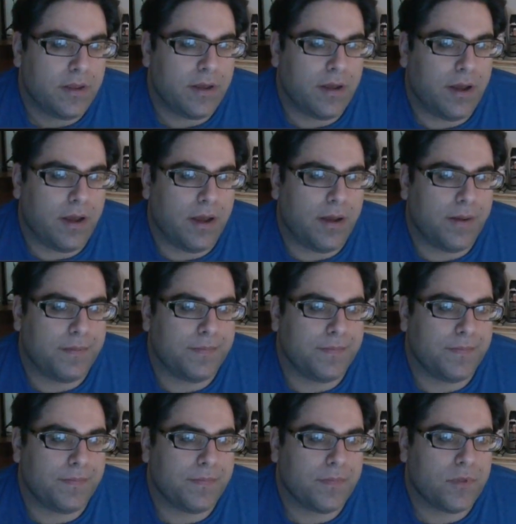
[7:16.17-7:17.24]

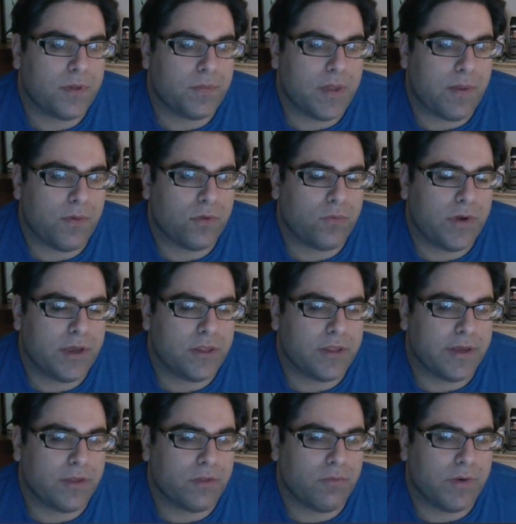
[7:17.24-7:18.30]
September
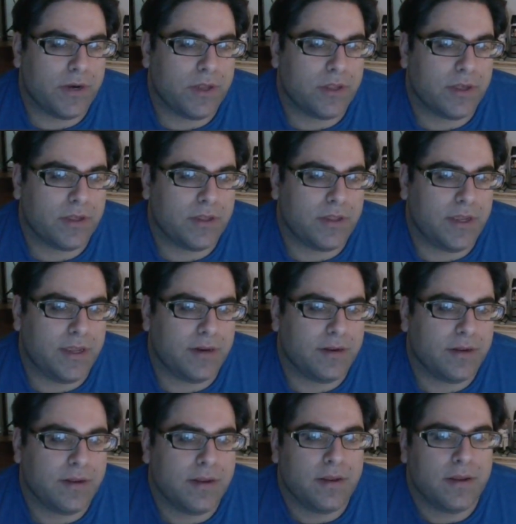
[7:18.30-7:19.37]
26, 2016,